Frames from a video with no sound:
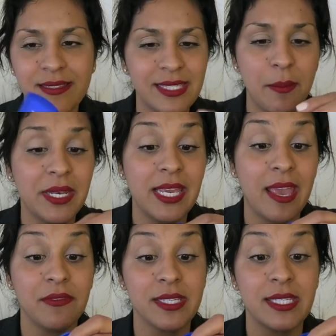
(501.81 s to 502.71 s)
Somebody
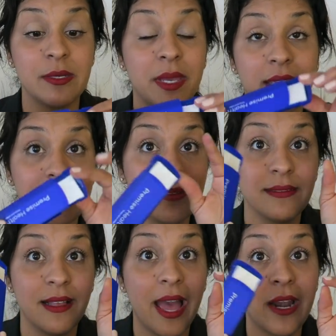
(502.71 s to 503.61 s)
gave this to me.
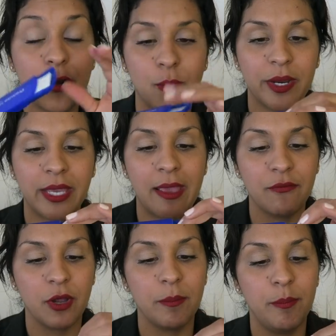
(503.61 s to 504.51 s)
I don't know where it
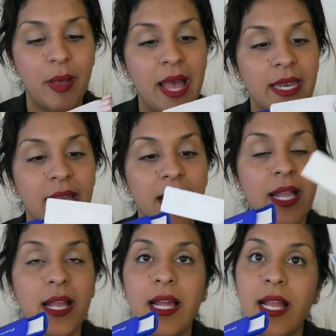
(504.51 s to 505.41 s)
came from, but
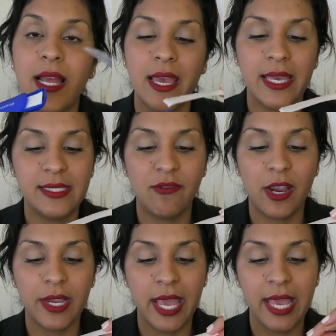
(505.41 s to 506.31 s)
it's
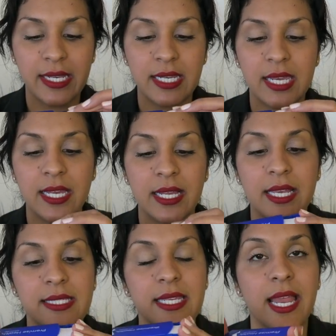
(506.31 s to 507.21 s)
very handy
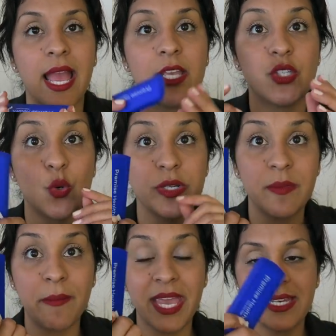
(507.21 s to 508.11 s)
because it stores
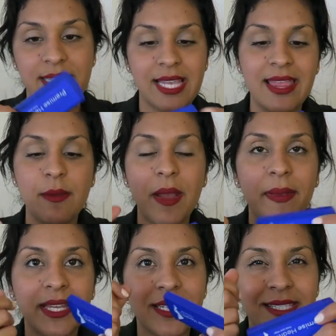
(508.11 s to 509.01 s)
my Band-Aids. And then my
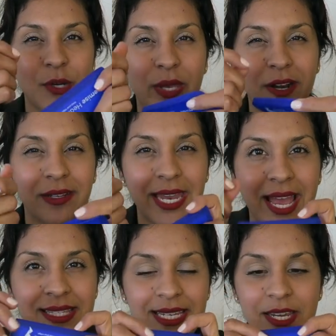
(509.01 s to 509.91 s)
Band-Aids don't get all
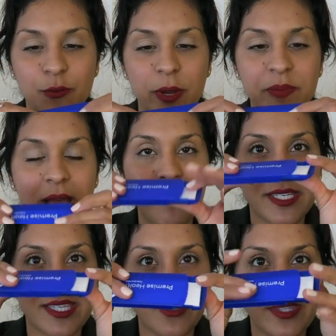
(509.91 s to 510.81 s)
nasty and ripped up
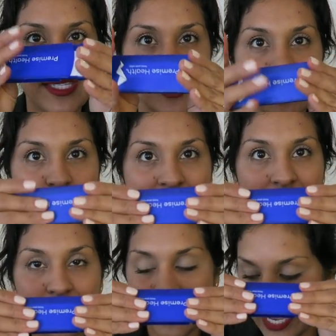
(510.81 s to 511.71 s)
because they're in this little
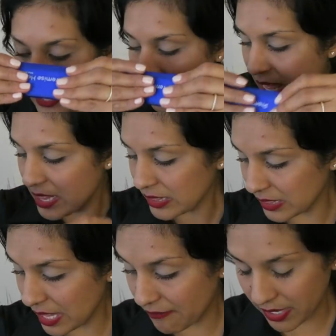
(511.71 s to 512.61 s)
travel thing.
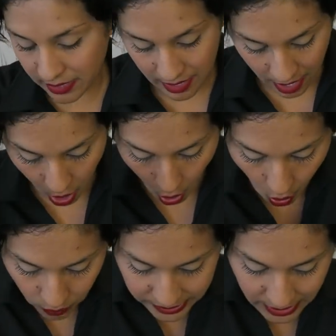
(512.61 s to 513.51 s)
Love it.
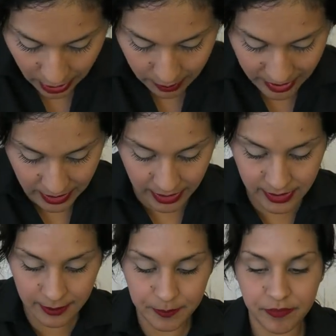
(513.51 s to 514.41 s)
Always carry Band-Aids.